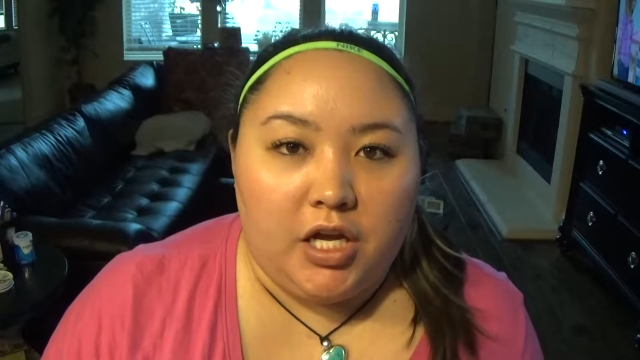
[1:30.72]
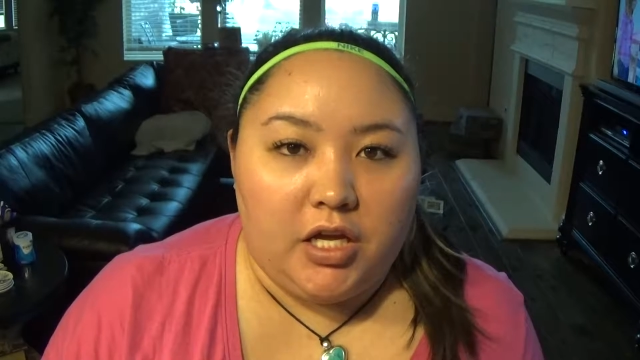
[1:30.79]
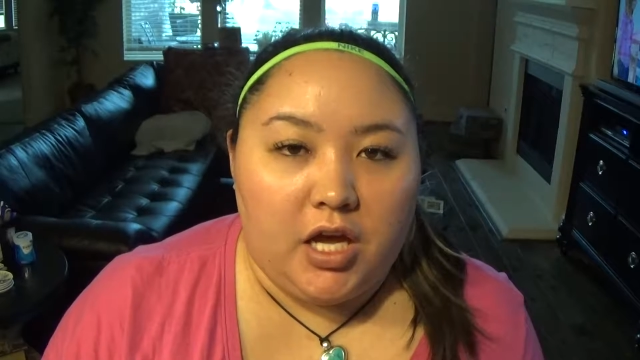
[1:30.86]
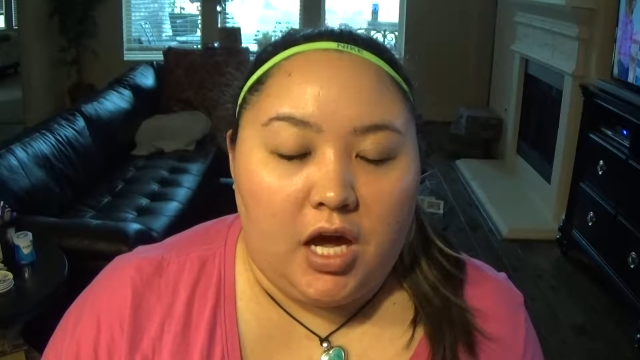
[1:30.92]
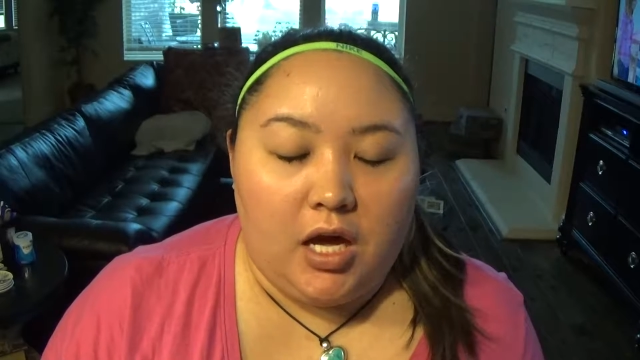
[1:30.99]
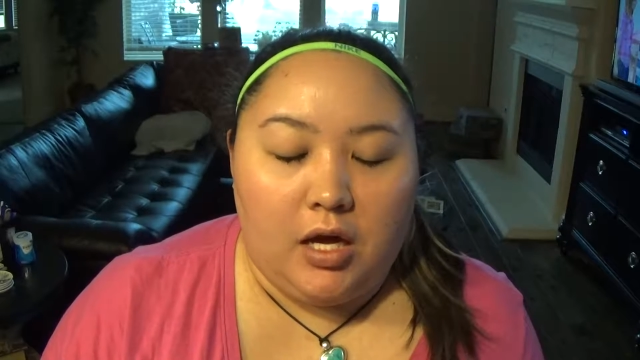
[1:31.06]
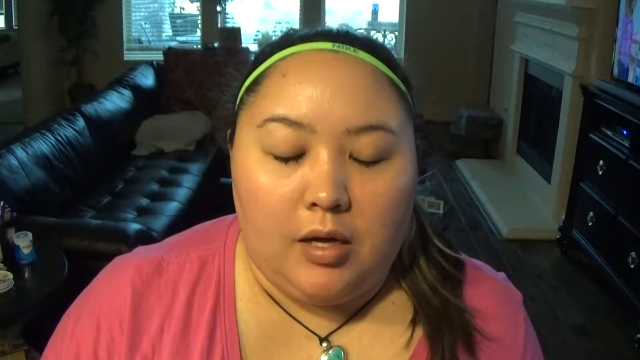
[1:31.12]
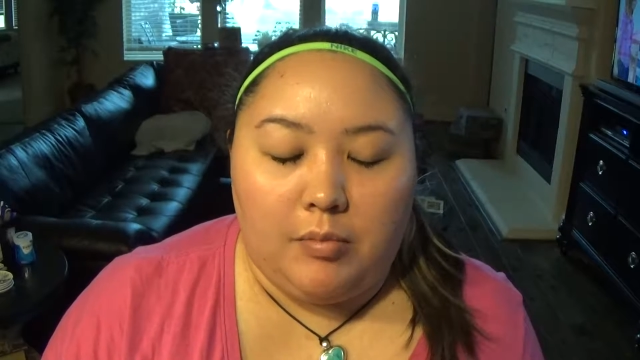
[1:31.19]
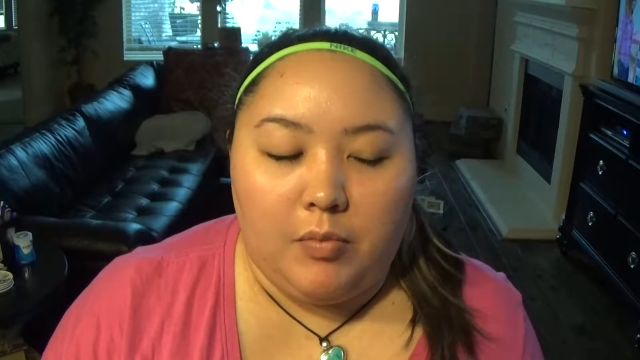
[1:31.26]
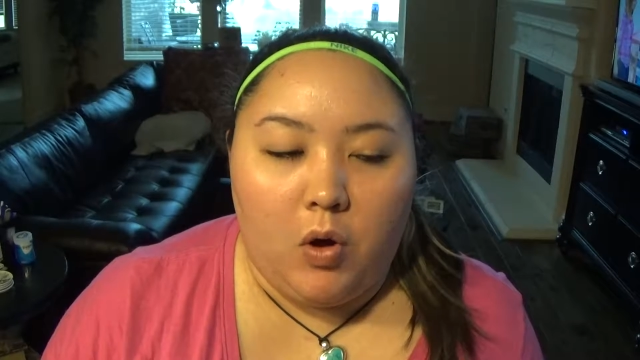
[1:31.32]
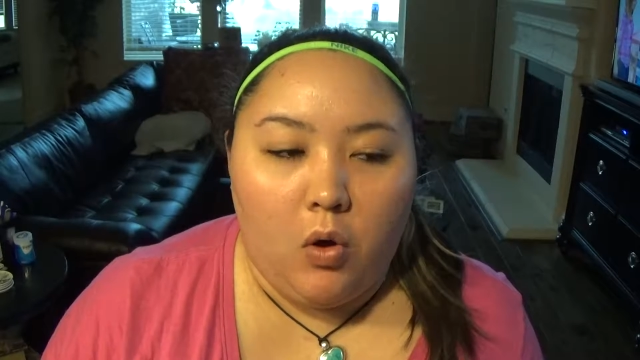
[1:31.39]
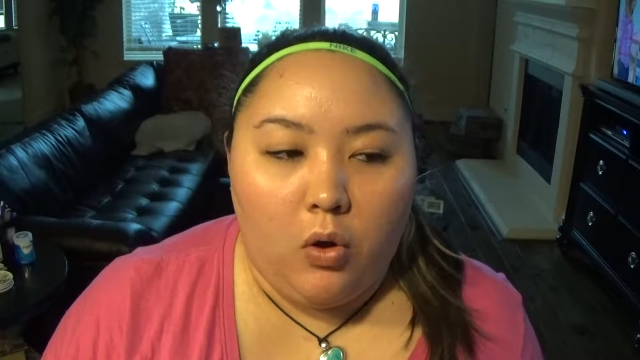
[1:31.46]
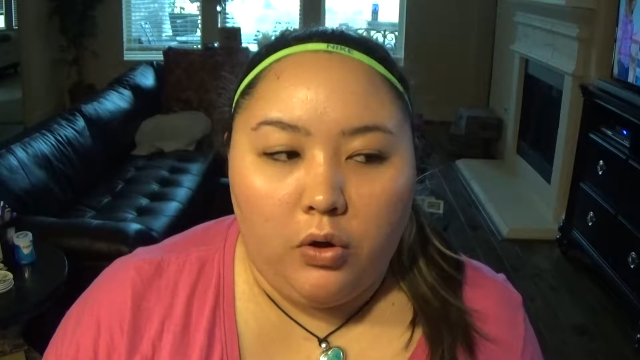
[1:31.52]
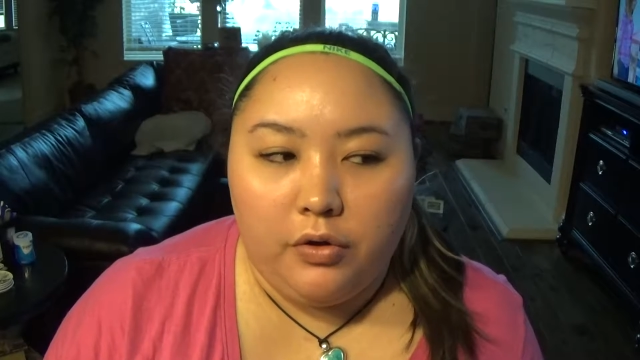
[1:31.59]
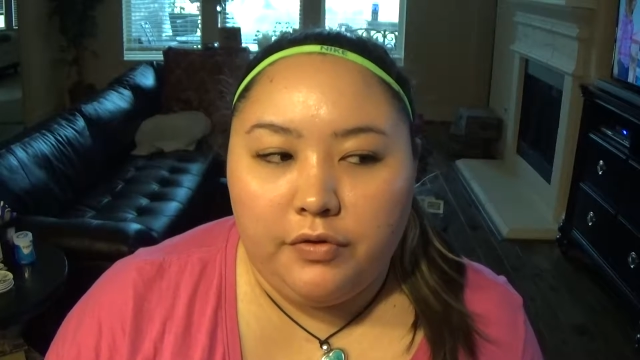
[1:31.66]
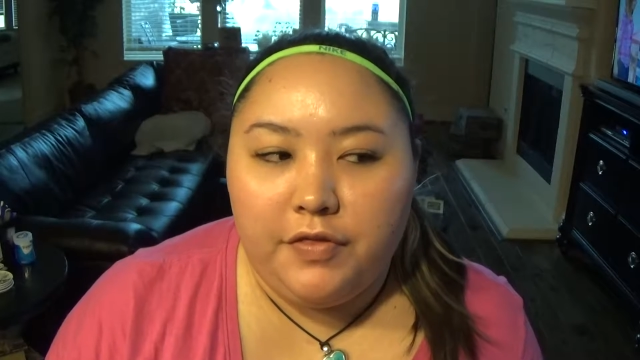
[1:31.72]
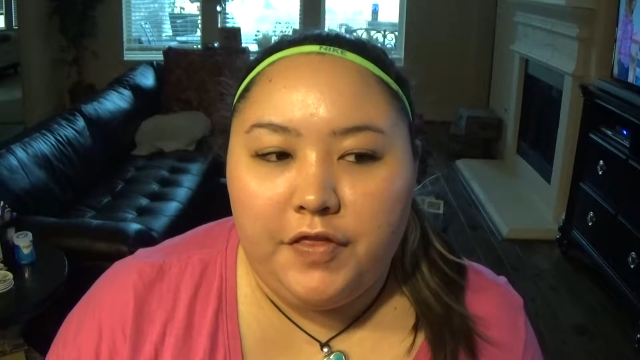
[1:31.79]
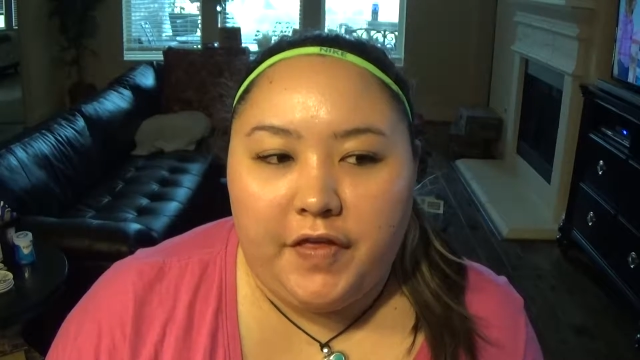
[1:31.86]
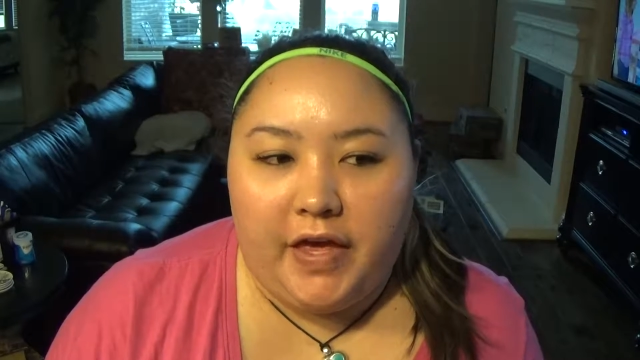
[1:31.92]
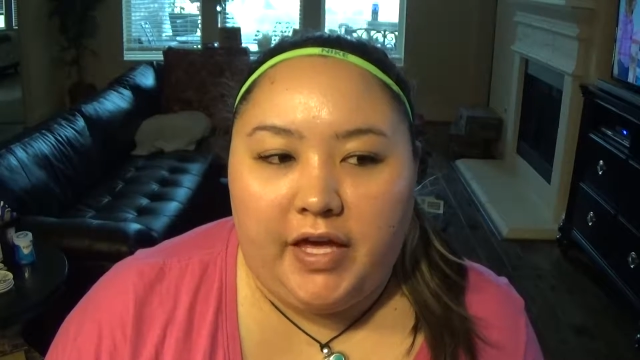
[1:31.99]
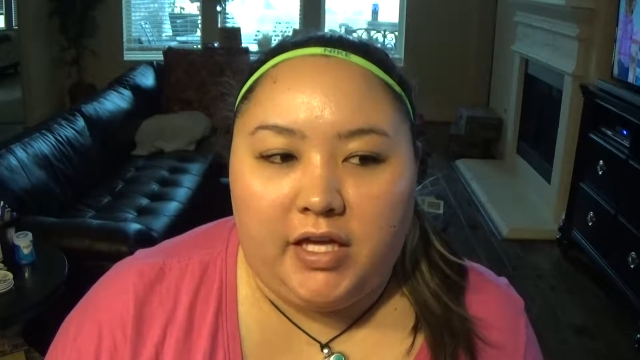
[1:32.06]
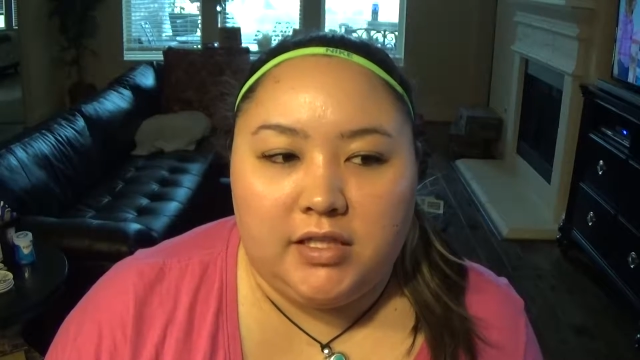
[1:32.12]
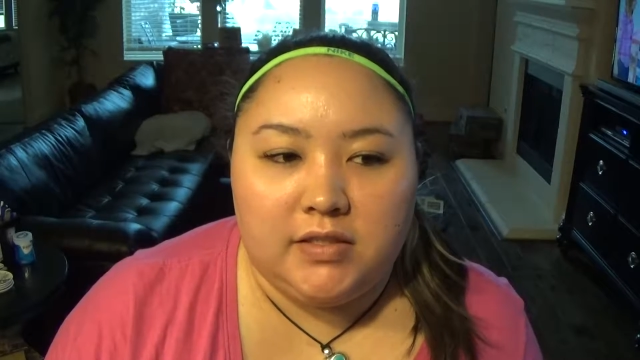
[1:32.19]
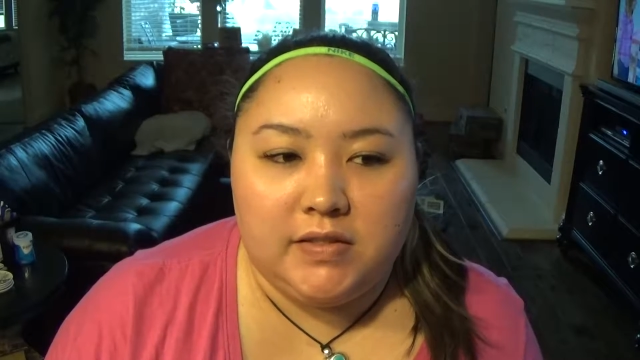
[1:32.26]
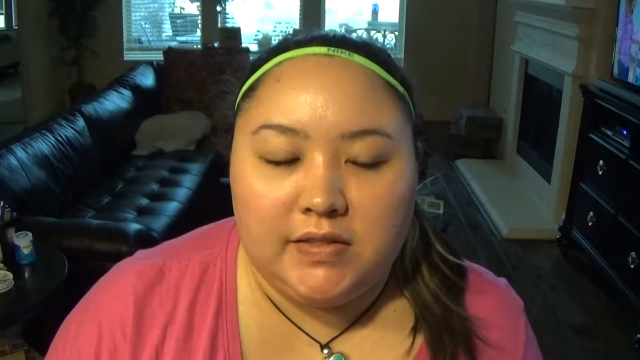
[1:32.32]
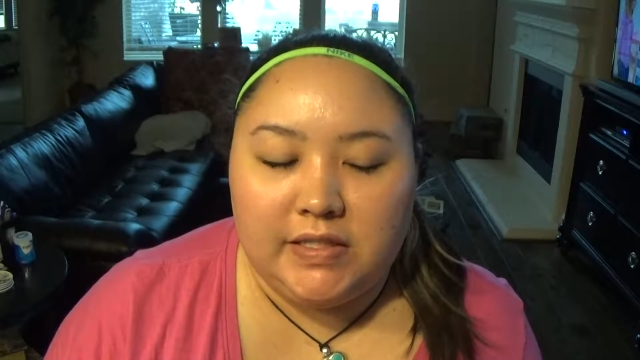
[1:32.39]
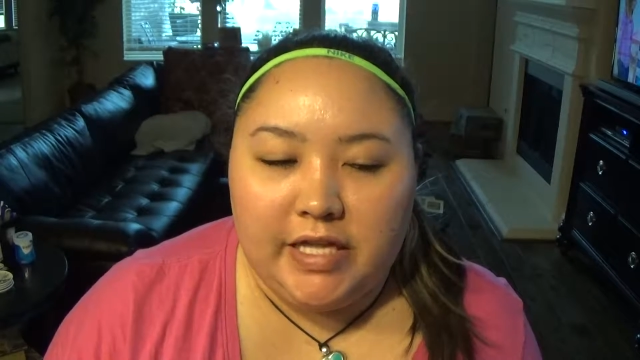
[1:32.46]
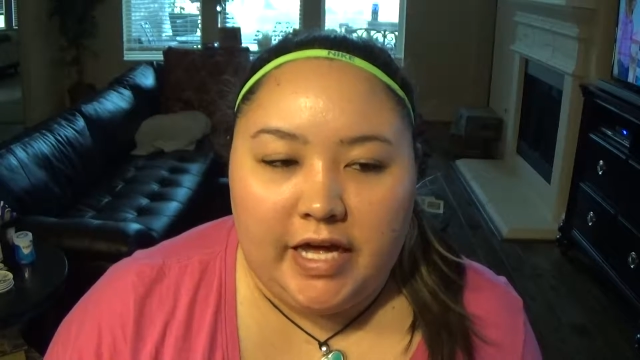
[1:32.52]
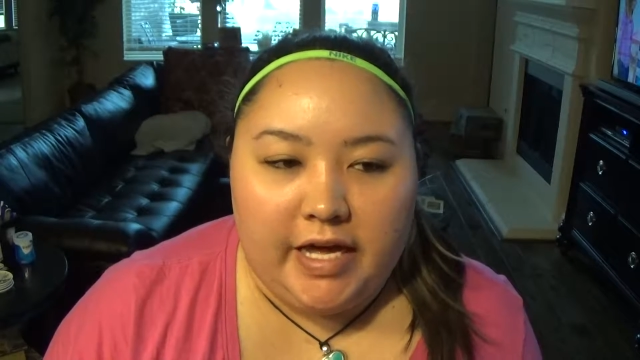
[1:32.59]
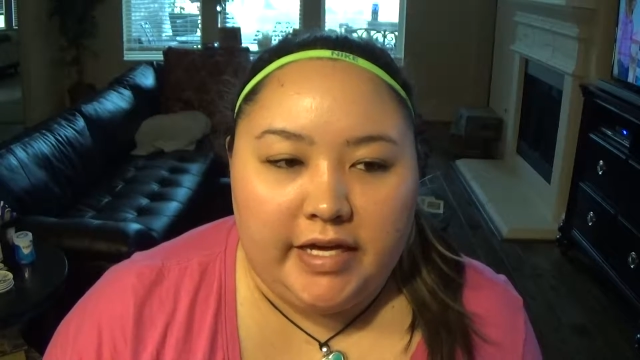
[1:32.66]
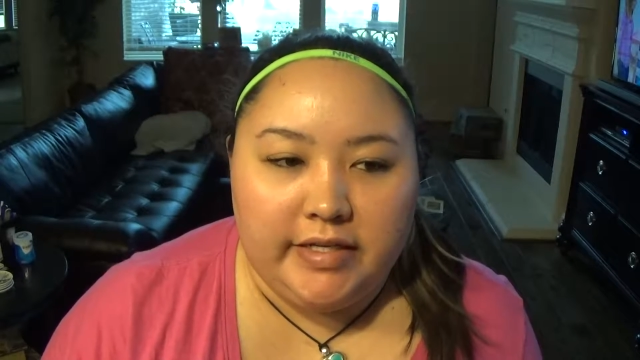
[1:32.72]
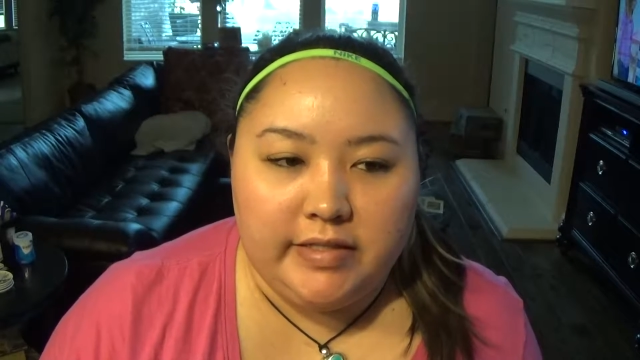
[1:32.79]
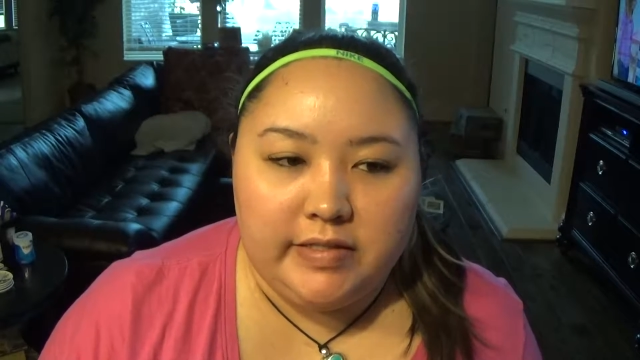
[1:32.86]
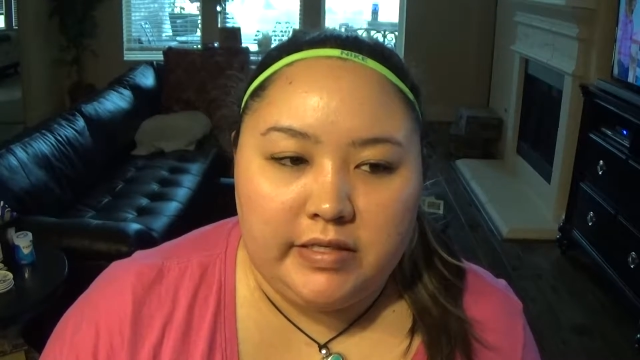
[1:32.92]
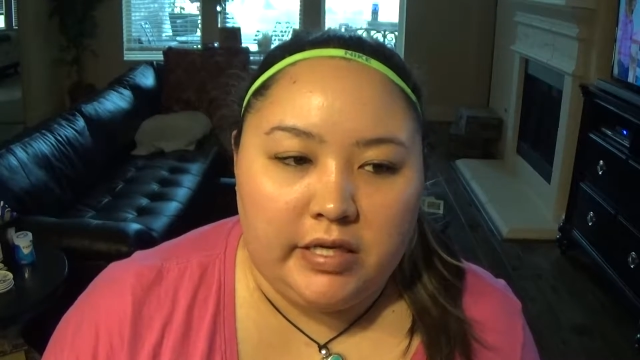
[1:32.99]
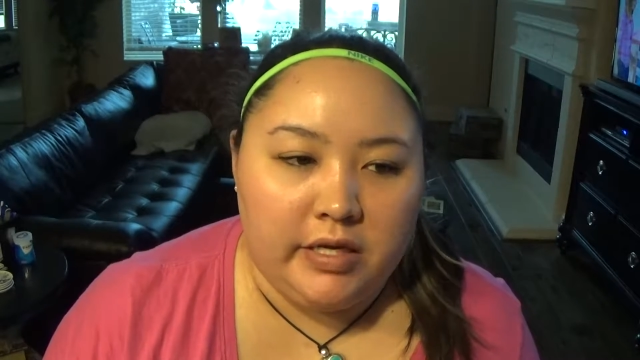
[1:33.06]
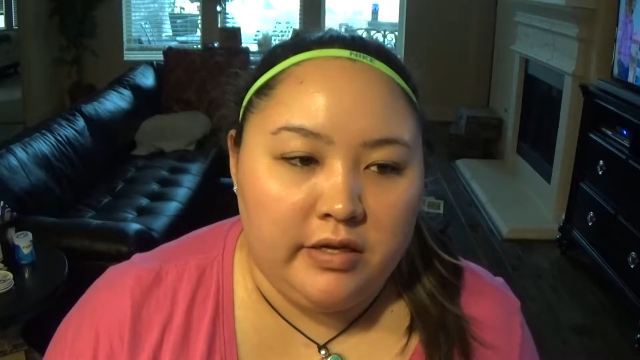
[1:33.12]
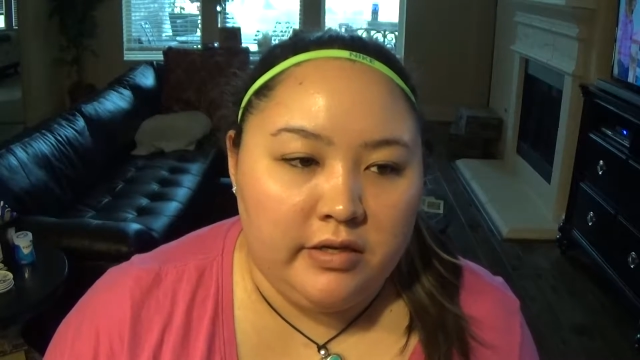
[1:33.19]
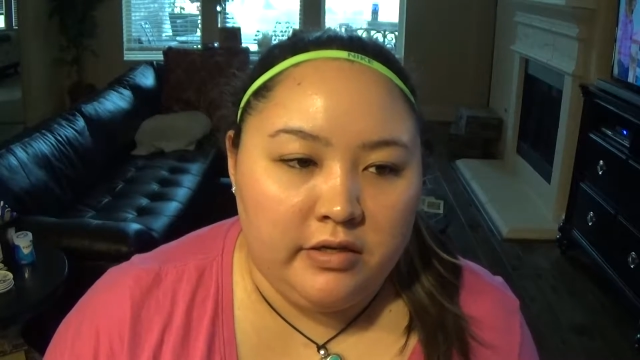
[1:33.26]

um, old things that,